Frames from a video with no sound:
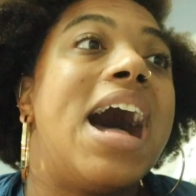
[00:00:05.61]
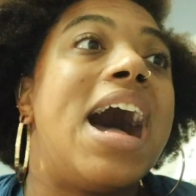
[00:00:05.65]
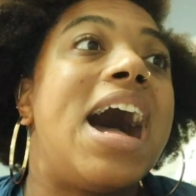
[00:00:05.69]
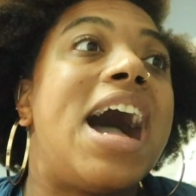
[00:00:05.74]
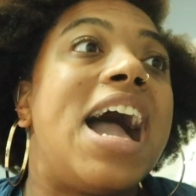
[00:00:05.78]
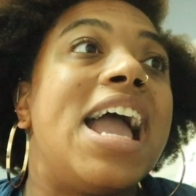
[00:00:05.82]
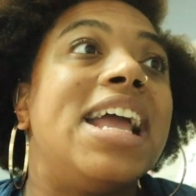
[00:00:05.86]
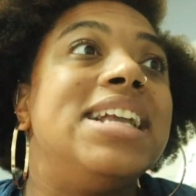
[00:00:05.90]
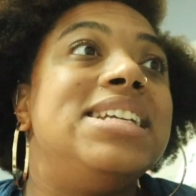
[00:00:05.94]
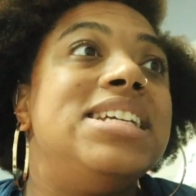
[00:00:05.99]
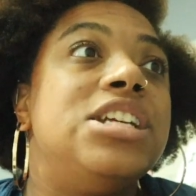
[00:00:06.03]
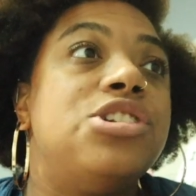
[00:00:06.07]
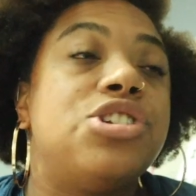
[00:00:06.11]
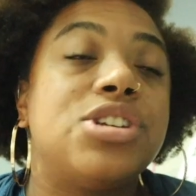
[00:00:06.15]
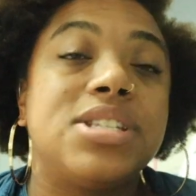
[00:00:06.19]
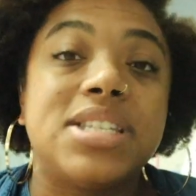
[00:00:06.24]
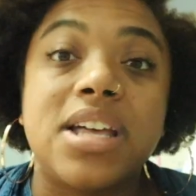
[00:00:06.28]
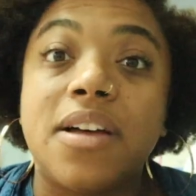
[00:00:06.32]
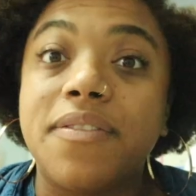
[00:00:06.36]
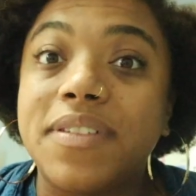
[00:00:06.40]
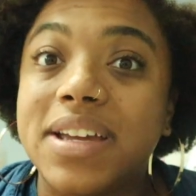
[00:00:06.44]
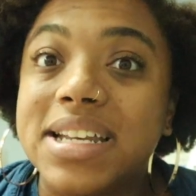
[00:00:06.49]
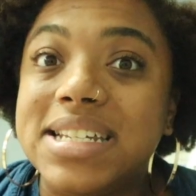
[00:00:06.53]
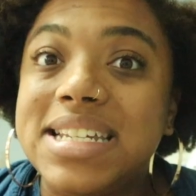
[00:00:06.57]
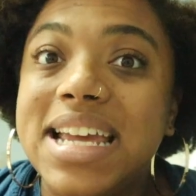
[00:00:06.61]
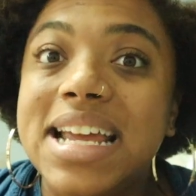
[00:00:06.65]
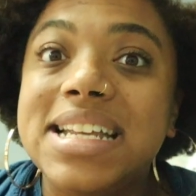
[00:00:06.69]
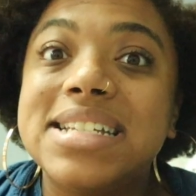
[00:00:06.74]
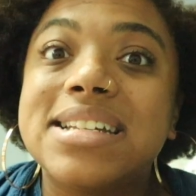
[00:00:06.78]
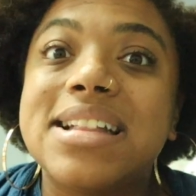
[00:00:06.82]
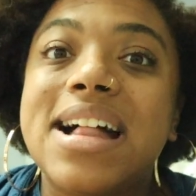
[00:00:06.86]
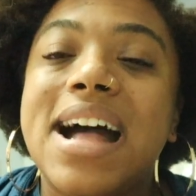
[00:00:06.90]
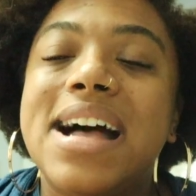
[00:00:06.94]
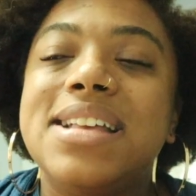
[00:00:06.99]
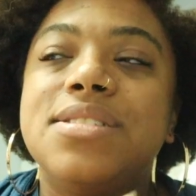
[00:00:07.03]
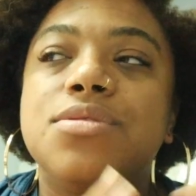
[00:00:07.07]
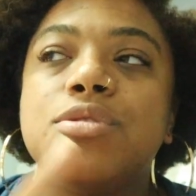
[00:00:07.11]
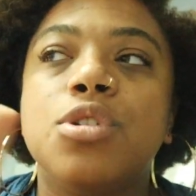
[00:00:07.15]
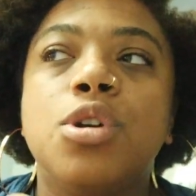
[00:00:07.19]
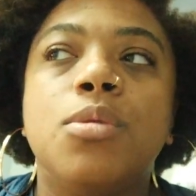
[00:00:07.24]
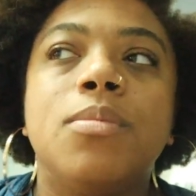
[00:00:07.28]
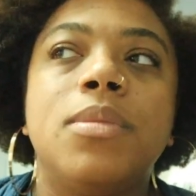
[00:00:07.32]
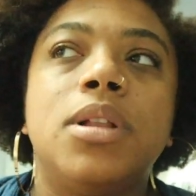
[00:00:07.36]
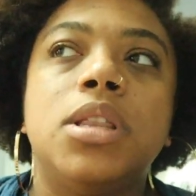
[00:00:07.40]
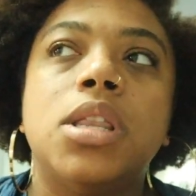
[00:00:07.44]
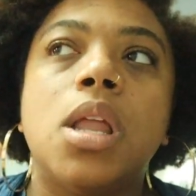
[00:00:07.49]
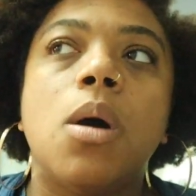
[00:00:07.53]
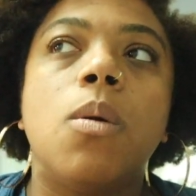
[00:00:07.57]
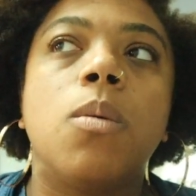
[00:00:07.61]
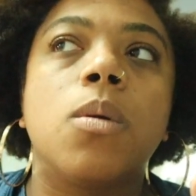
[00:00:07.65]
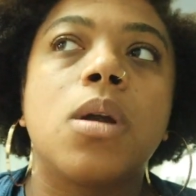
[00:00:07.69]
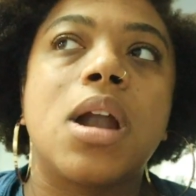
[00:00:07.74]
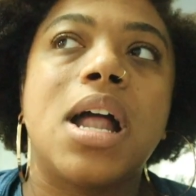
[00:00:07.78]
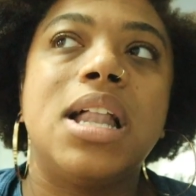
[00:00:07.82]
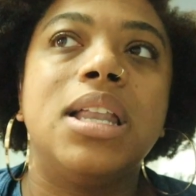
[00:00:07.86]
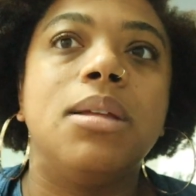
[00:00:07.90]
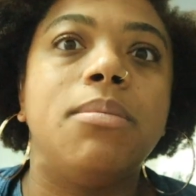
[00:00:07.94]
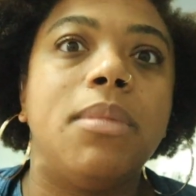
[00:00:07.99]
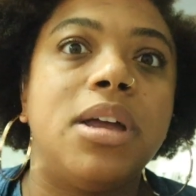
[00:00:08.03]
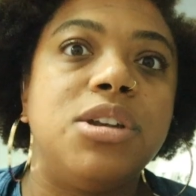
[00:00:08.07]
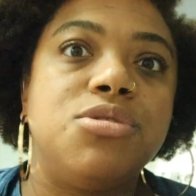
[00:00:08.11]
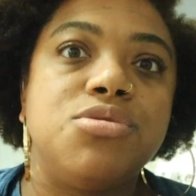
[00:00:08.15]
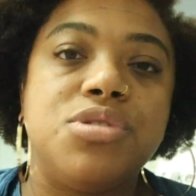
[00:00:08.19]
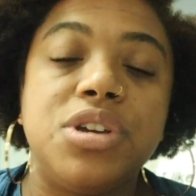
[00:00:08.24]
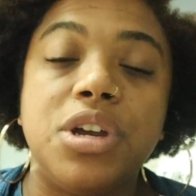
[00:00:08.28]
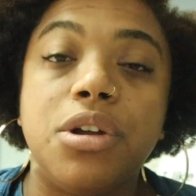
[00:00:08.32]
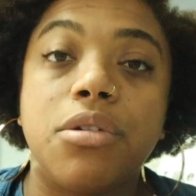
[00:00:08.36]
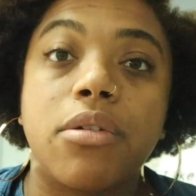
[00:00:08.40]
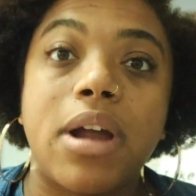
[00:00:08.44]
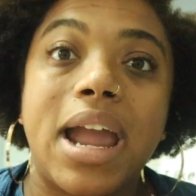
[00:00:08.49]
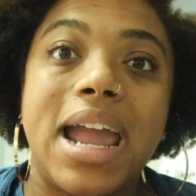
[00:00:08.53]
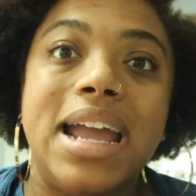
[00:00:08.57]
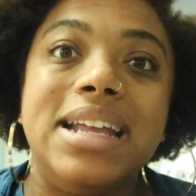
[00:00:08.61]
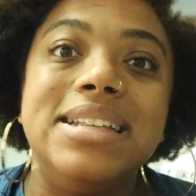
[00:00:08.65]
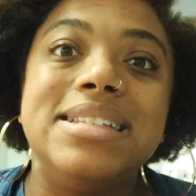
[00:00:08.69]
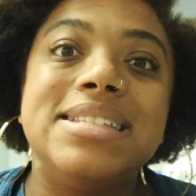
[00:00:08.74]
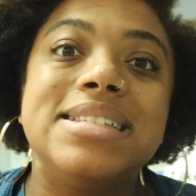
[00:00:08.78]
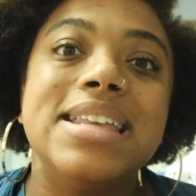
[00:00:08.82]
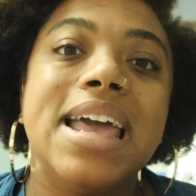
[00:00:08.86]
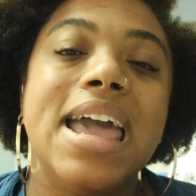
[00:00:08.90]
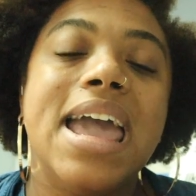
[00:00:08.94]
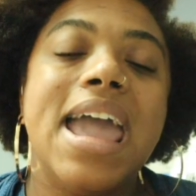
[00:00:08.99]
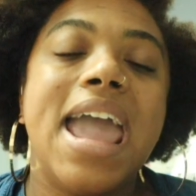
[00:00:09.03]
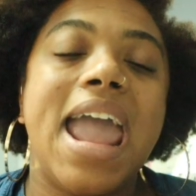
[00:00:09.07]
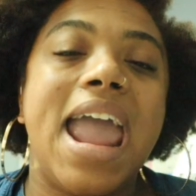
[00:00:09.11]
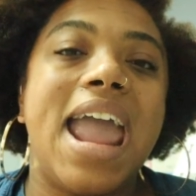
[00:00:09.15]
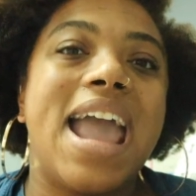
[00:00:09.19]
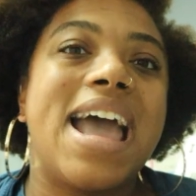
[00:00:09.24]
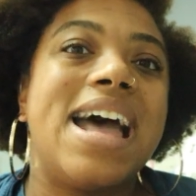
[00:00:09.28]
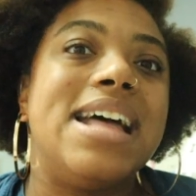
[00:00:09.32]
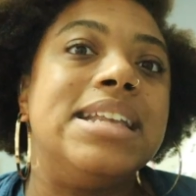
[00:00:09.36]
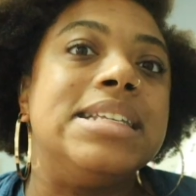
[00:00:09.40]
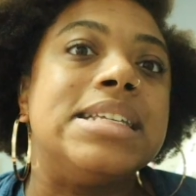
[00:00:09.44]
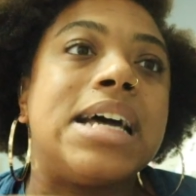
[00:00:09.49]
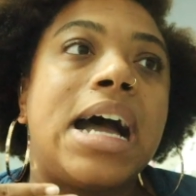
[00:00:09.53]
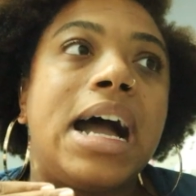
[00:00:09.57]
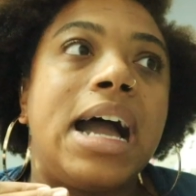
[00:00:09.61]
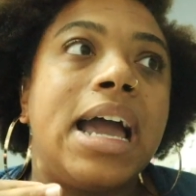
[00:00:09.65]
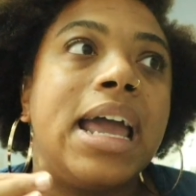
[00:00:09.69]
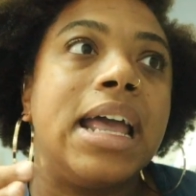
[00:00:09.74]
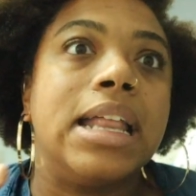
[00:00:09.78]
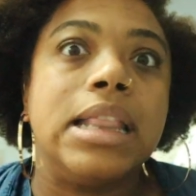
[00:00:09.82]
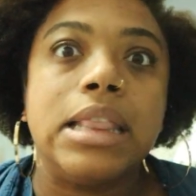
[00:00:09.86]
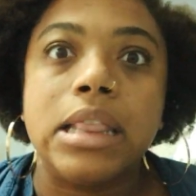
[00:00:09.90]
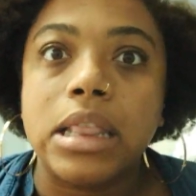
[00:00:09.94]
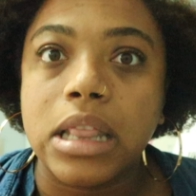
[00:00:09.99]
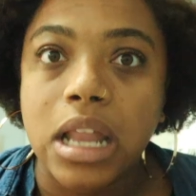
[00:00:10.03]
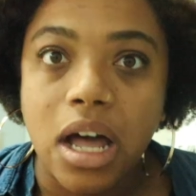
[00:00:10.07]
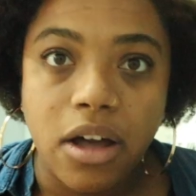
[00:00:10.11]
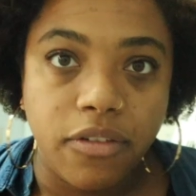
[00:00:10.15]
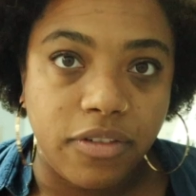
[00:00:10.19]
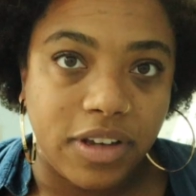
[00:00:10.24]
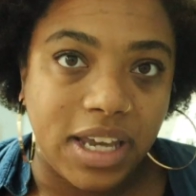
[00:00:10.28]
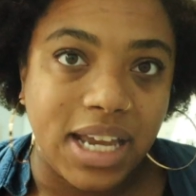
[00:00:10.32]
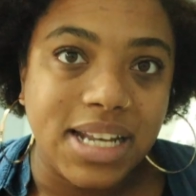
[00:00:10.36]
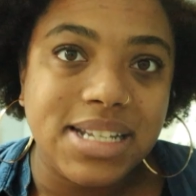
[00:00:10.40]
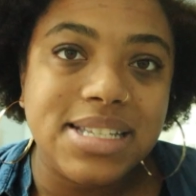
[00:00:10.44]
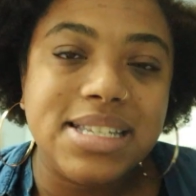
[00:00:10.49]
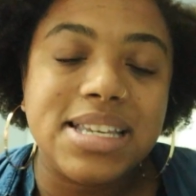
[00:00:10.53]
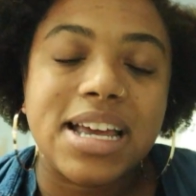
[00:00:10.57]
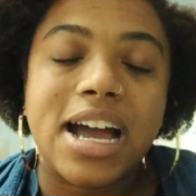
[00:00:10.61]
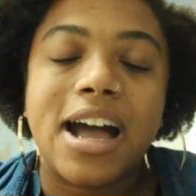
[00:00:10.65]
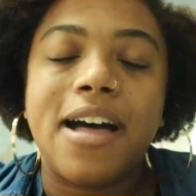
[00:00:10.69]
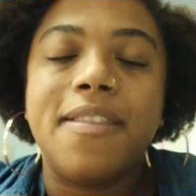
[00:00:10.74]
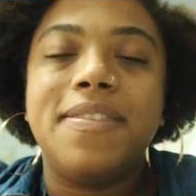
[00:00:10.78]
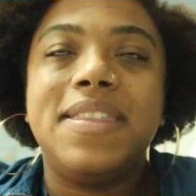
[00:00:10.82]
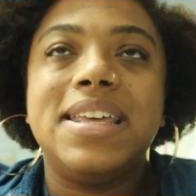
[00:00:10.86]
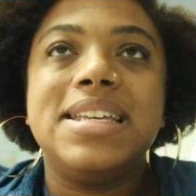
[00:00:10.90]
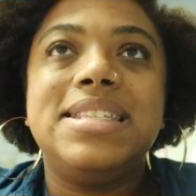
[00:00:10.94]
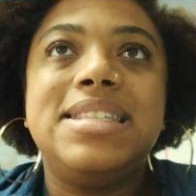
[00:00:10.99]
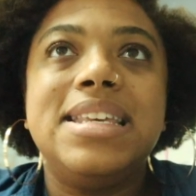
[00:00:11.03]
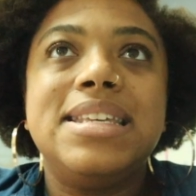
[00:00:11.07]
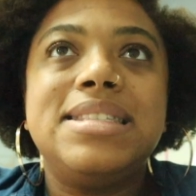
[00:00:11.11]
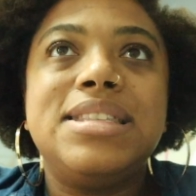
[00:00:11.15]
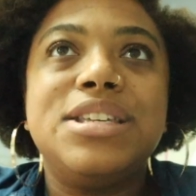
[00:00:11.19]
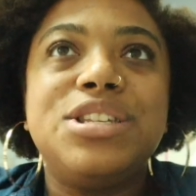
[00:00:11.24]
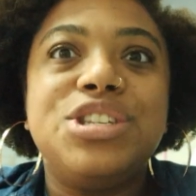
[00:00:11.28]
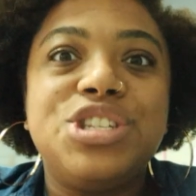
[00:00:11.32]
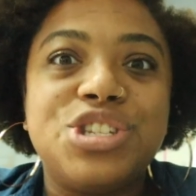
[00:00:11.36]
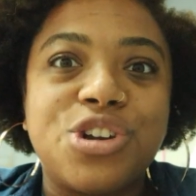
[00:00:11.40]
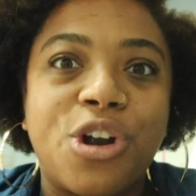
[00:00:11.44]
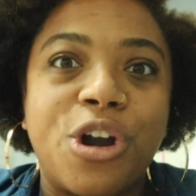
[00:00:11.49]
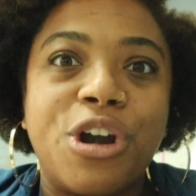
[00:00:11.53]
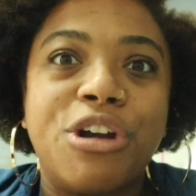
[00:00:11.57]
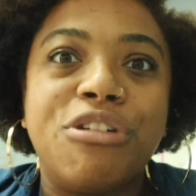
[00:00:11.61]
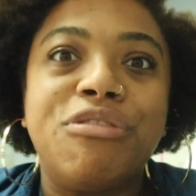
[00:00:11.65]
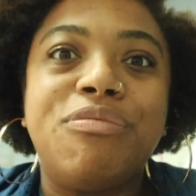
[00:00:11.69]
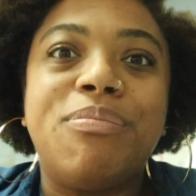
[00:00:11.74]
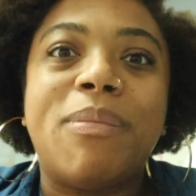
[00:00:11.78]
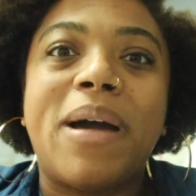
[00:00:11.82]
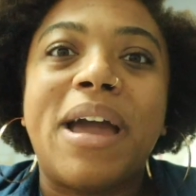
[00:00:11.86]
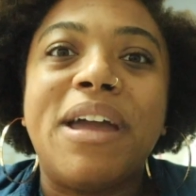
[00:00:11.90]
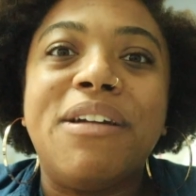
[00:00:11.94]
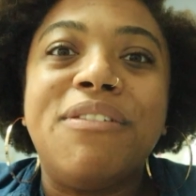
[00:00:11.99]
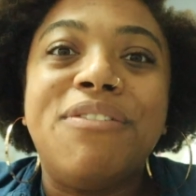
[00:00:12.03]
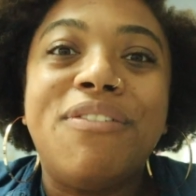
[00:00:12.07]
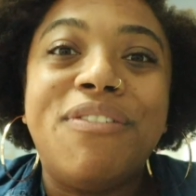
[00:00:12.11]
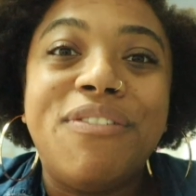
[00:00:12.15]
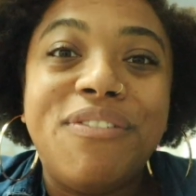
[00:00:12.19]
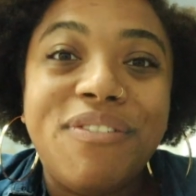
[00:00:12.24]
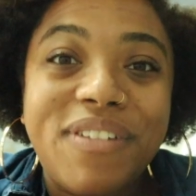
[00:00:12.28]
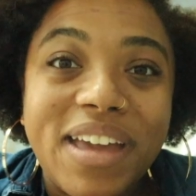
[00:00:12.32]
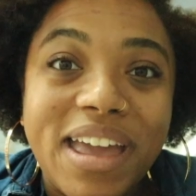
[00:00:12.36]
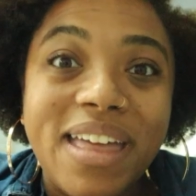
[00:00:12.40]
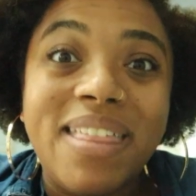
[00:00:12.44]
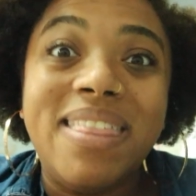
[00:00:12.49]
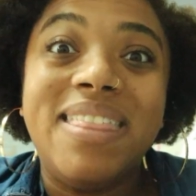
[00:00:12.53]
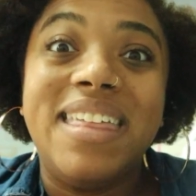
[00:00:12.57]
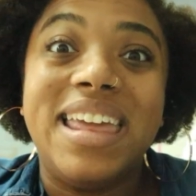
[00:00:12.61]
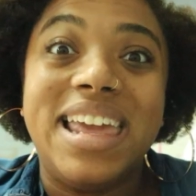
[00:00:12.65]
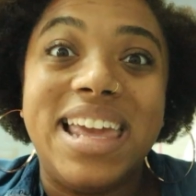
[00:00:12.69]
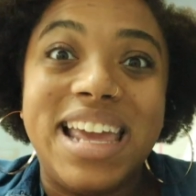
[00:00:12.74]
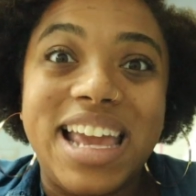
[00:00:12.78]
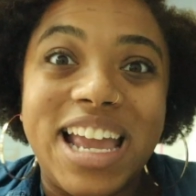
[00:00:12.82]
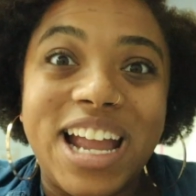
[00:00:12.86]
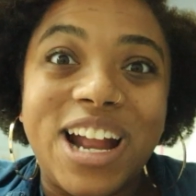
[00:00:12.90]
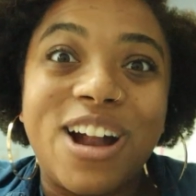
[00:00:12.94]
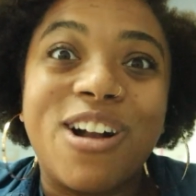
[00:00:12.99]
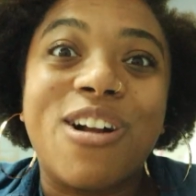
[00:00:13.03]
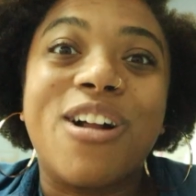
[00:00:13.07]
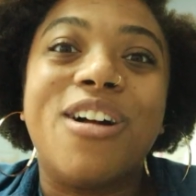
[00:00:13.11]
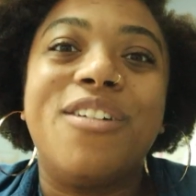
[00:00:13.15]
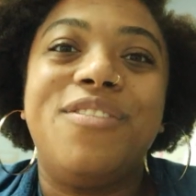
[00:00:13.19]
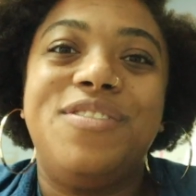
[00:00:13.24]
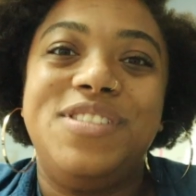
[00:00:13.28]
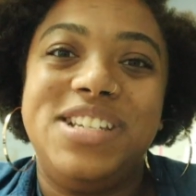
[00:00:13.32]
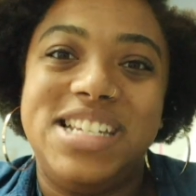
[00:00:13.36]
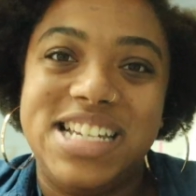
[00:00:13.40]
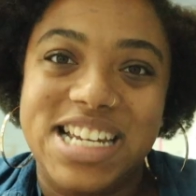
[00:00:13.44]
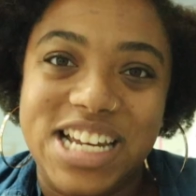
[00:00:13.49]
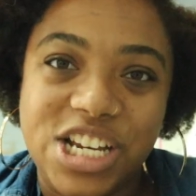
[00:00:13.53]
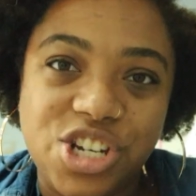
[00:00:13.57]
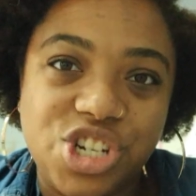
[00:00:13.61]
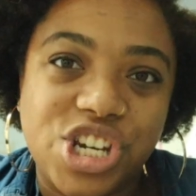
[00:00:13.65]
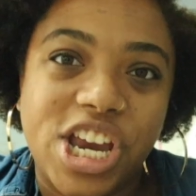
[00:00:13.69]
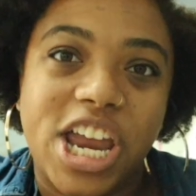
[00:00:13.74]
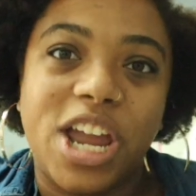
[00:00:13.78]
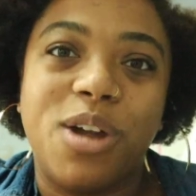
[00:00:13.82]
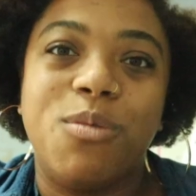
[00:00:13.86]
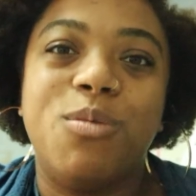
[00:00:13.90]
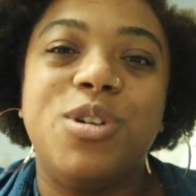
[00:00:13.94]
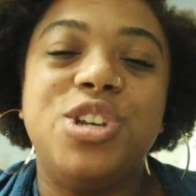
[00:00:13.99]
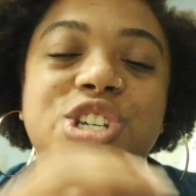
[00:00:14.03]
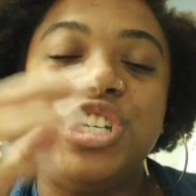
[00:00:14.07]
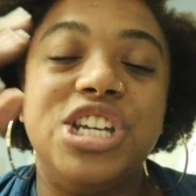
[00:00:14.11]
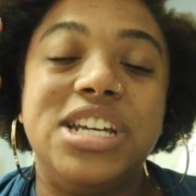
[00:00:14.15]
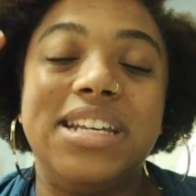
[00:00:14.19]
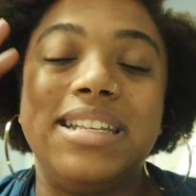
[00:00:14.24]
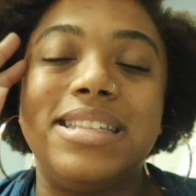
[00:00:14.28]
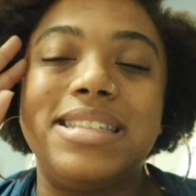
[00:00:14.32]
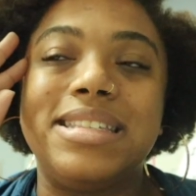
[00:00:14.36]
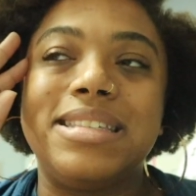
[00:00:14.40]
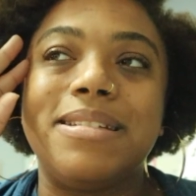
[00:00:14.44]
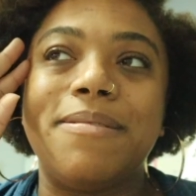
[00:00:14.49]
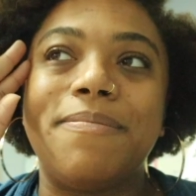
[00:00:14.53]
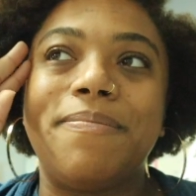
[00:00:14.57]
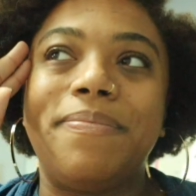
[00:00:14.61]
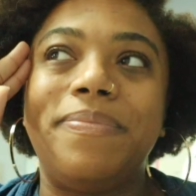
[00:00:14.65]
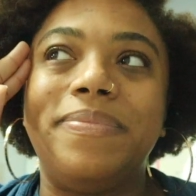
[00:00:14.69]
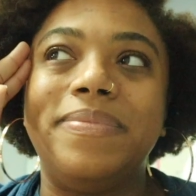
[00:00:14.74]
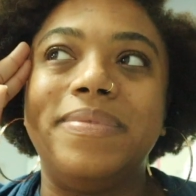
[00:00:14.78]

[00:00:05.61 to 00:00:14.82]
I teach a self-contained classroom, lower elementary grades, and I love it. This is the start of my fifth year of teaching, which is